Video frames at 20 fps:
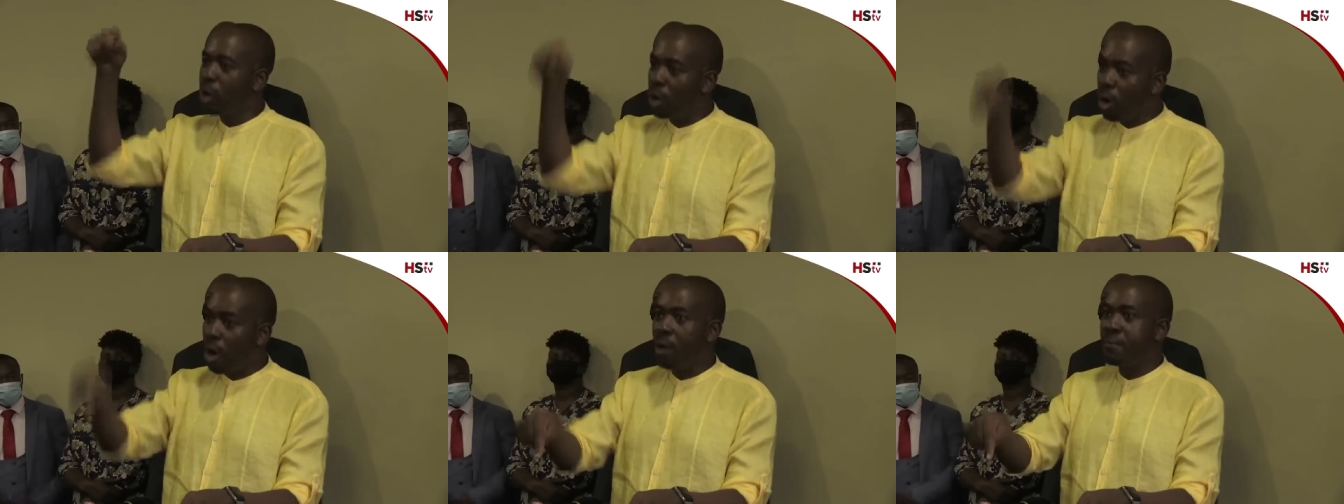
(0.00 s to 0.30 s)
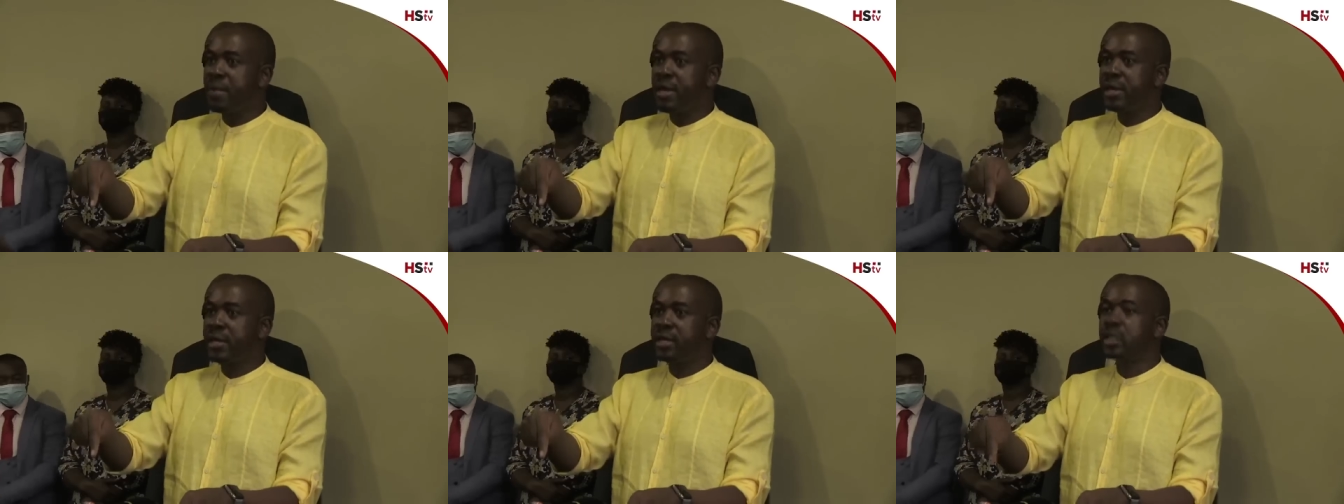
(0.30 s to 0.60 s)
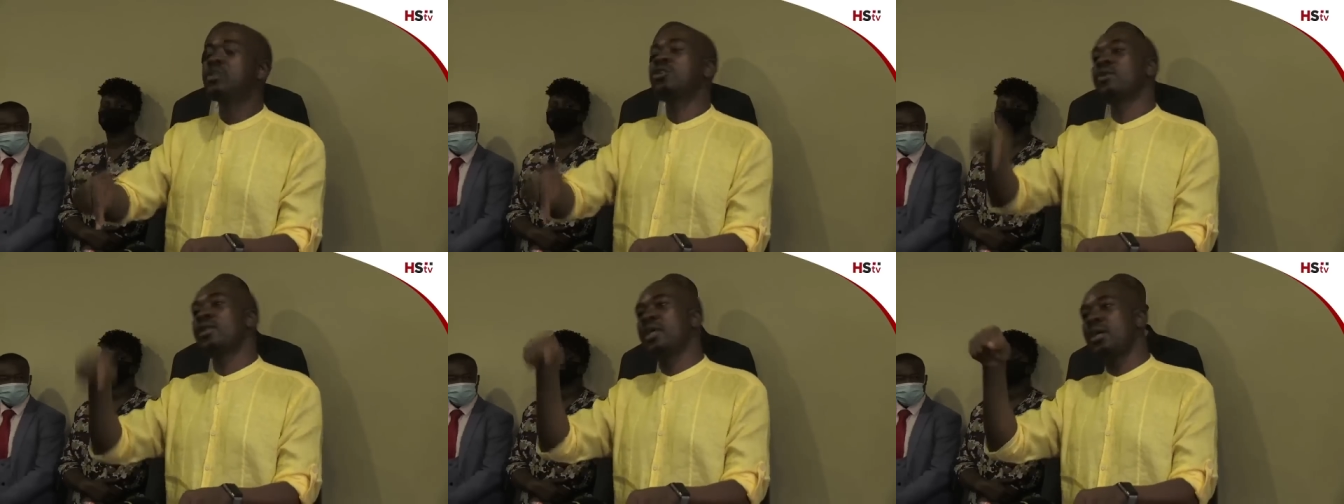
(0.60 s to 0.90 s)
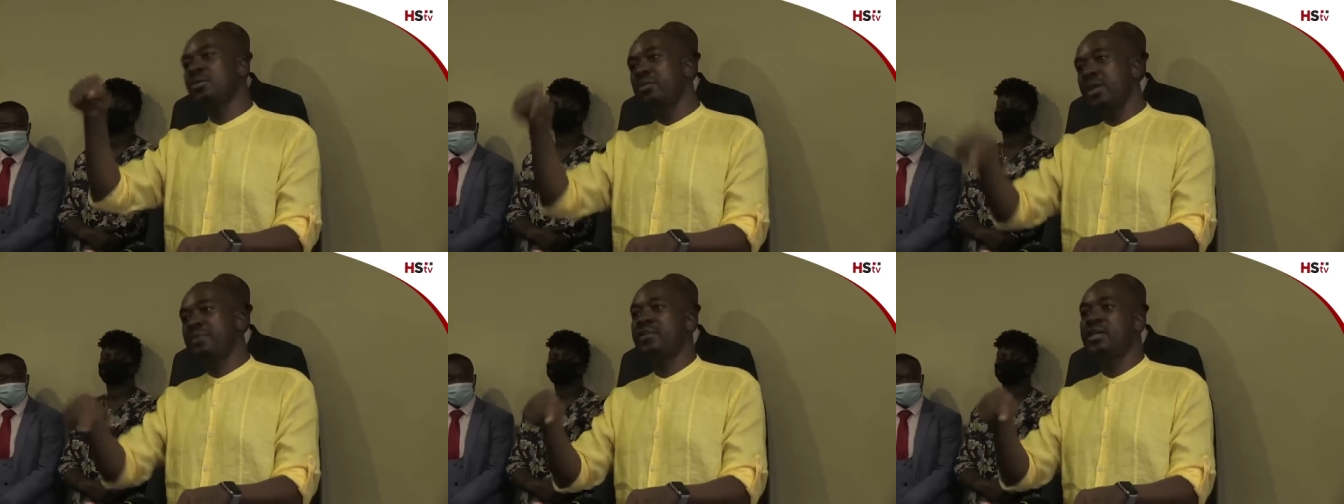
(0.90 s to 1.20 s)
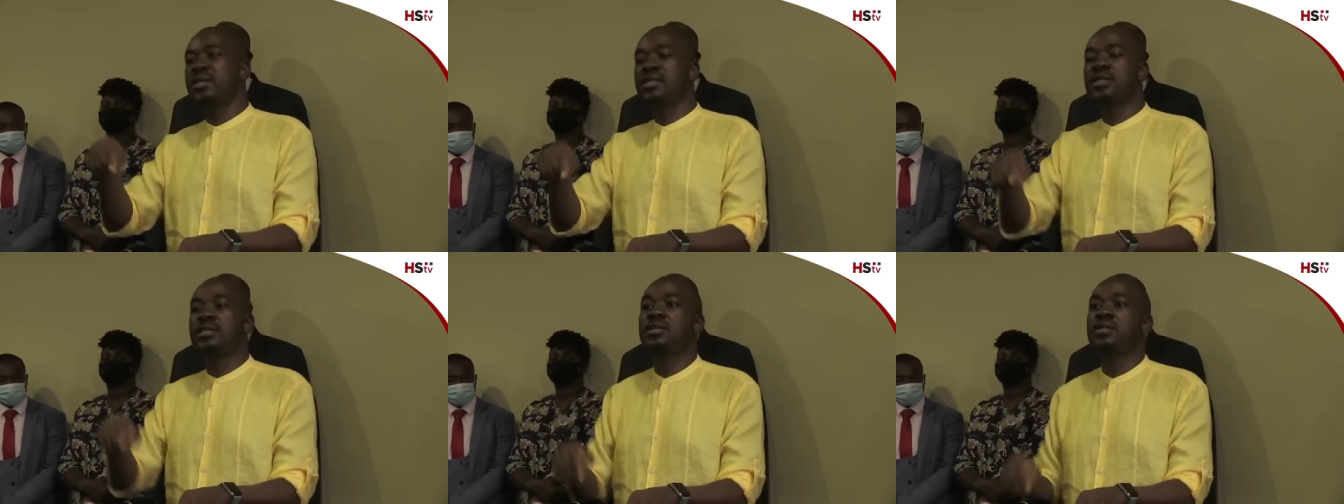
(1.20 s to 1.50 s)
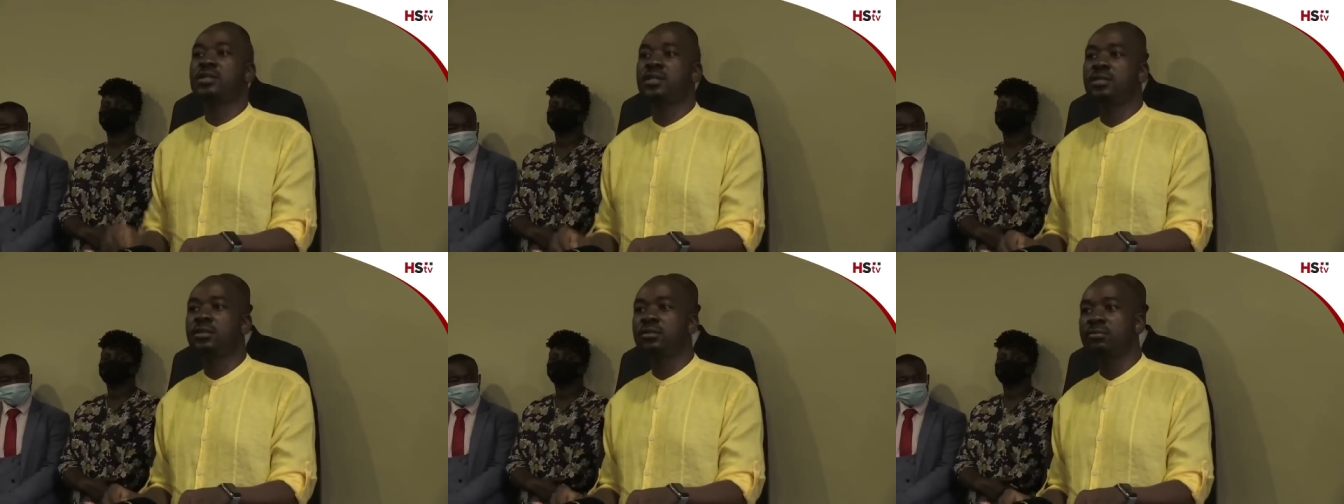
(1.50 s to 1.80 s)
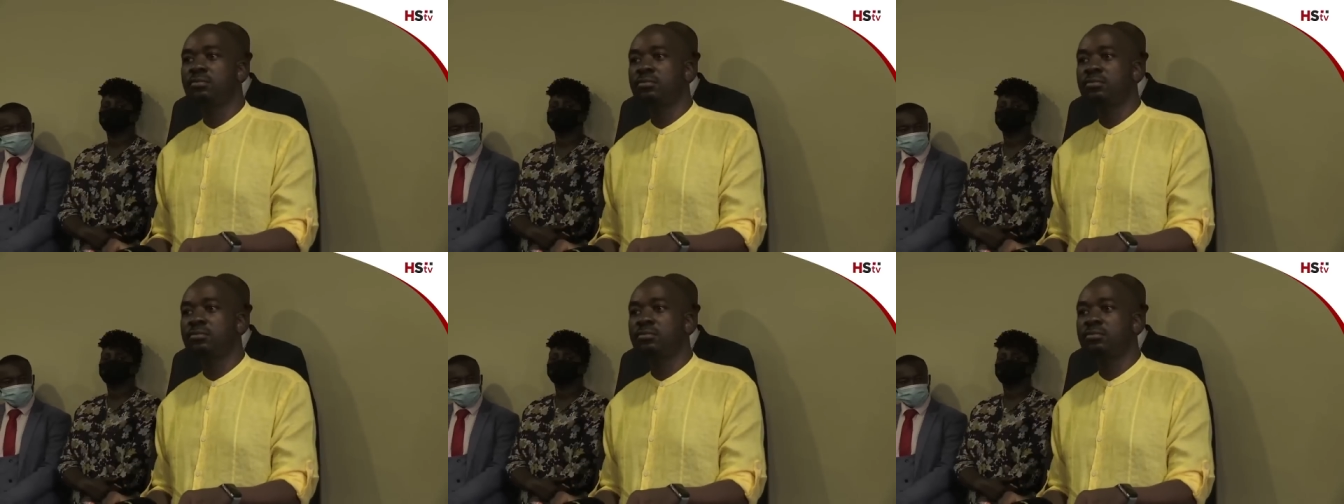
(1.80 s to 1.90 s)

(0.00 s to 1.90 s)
law-making, so that we have the citizen.